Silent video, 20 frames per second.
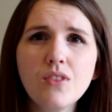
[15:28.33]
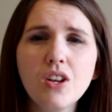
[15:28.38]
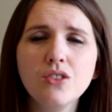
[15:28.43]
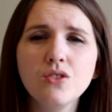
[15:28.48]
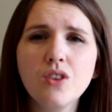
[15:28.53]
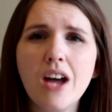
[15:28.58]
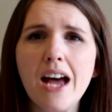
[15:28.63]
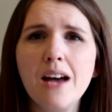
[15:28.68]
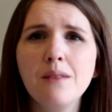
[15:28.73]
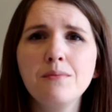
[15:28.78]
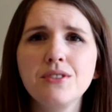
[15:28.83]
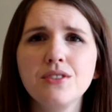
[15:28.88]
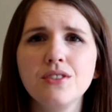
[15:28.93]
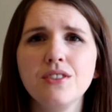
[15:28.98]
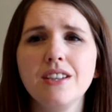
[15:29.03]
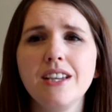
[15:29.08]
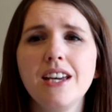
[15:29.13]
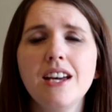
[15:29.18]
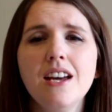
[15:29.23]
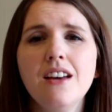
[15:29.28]
So
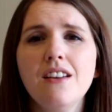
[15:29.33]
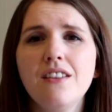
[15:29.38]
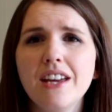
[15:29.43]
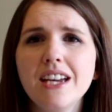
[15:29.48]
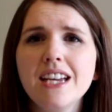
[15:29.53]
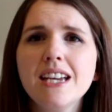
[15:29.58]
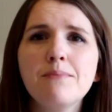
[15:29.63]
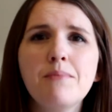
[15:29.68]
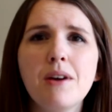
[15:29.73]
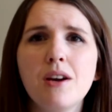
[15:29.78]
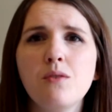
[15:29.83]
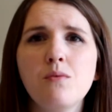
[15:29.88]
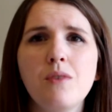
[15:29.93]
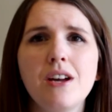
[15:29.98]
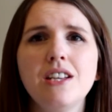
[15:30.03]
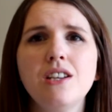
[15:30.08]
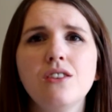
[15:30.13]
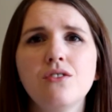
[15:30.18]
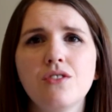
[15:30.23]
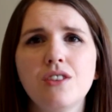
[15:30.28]
absolutely, think about
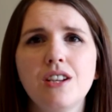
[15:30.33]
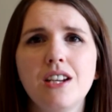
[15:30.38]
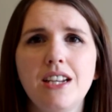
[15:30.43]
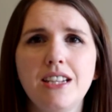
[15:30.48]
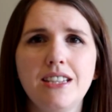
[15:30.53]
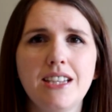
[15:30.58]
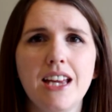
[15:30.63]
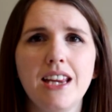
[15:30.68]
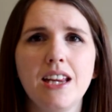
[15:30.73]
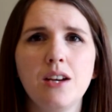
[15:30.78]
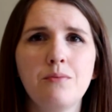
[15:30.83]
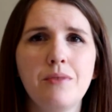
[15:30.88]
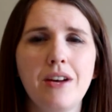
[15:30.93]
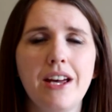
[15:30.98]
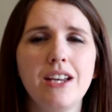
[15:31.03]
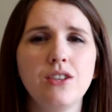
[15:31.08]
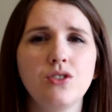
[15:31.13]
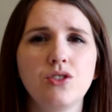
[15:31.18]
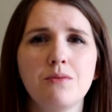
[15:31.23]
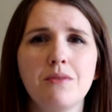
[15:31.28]
when you're going to need that little bit
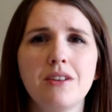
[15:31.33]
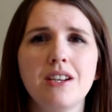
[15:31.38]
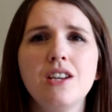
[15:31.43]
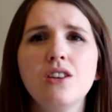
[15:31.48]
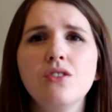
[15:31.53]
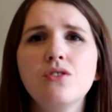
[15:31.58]
extra money.